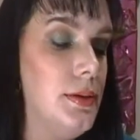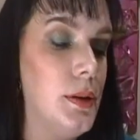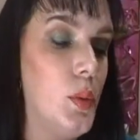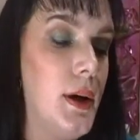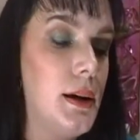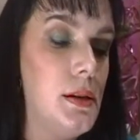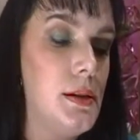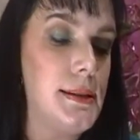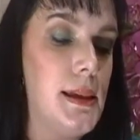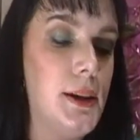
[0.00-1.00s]
the Wet
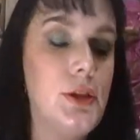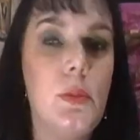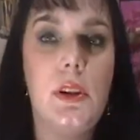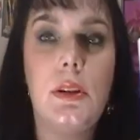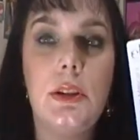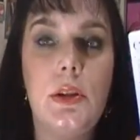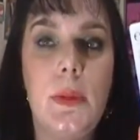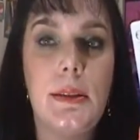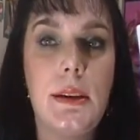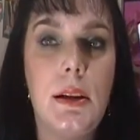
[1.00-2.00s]
Gloss Lash and Brow Clear
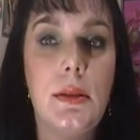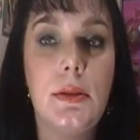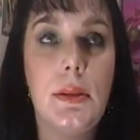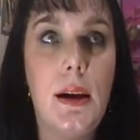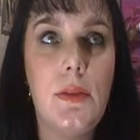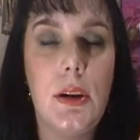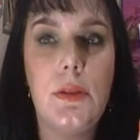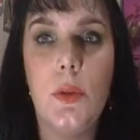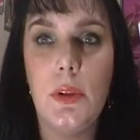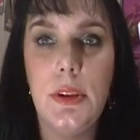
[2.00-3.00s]
Mascara, I have
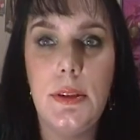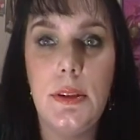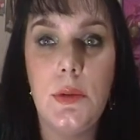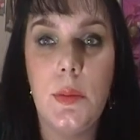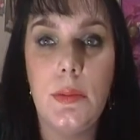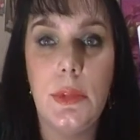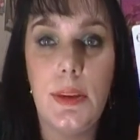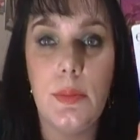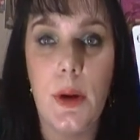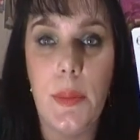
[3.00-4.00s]
like 4 of these.
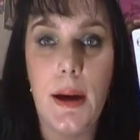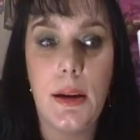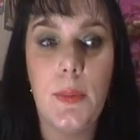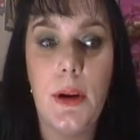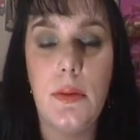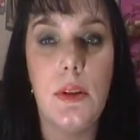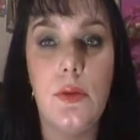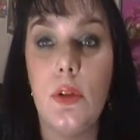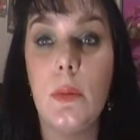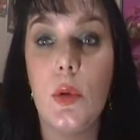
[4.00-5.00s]
This is my backup. I have like
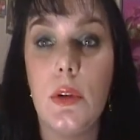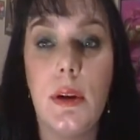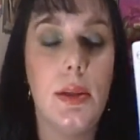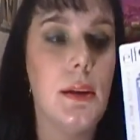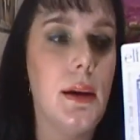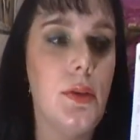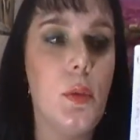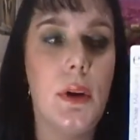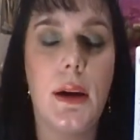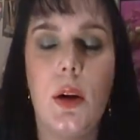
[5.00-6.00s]
4 more, and then I have the
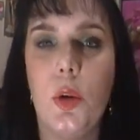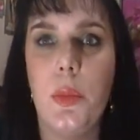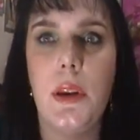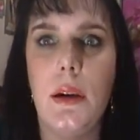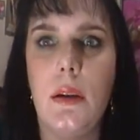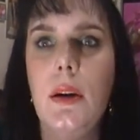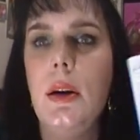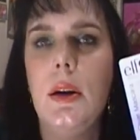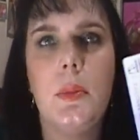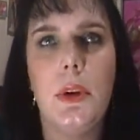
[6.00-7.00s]
one I got open now,
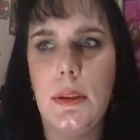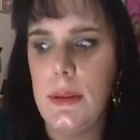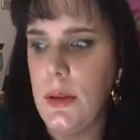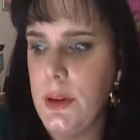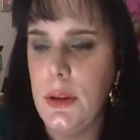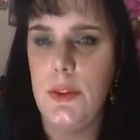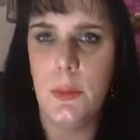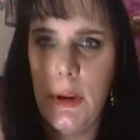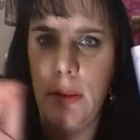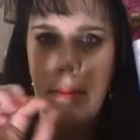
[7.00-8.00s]
but it's all dirty
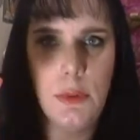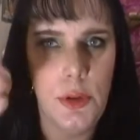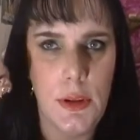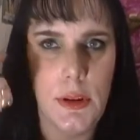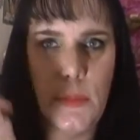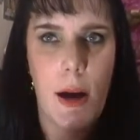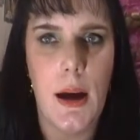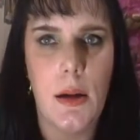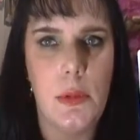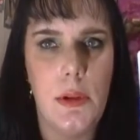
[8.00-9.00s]
from me using it on my
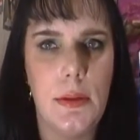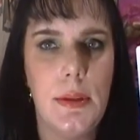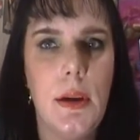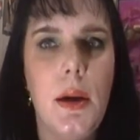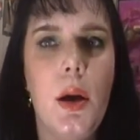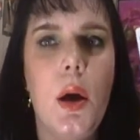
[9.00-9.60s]
eyebrows.